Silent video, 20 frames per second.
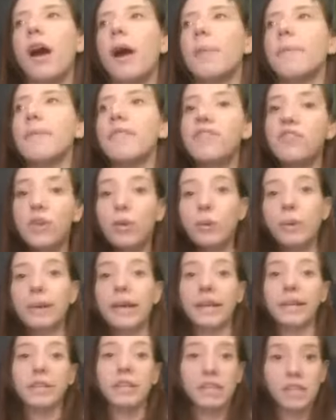If you
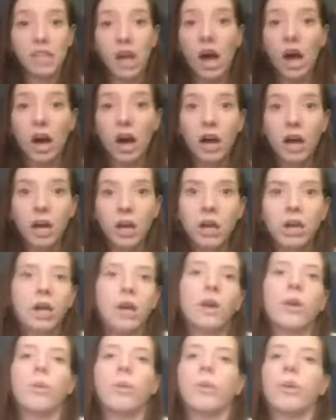get stung
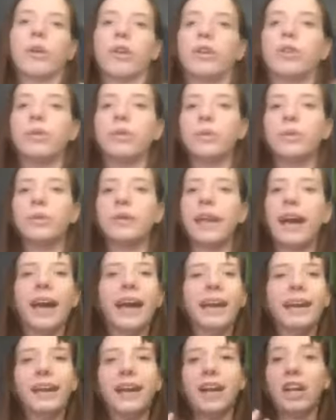or you
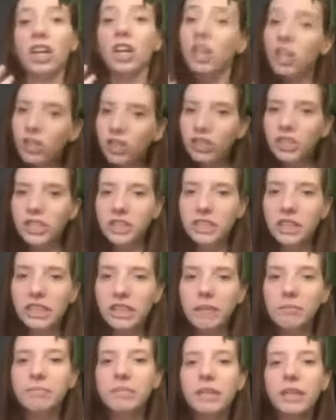get allergic to
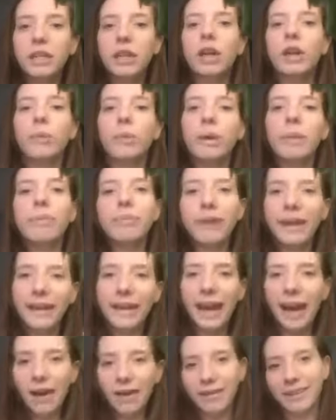something, we
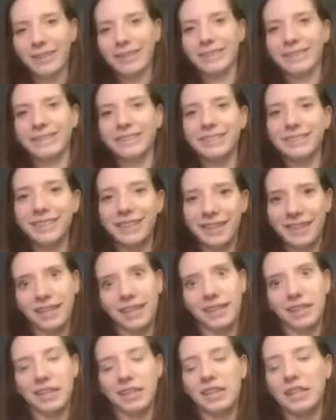break out in
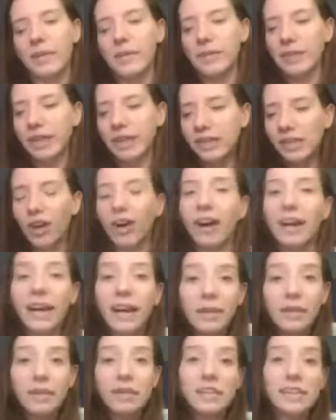these. It's on
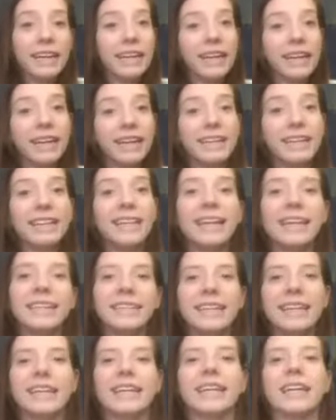our skin.
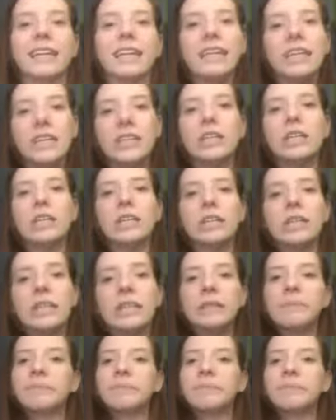They're little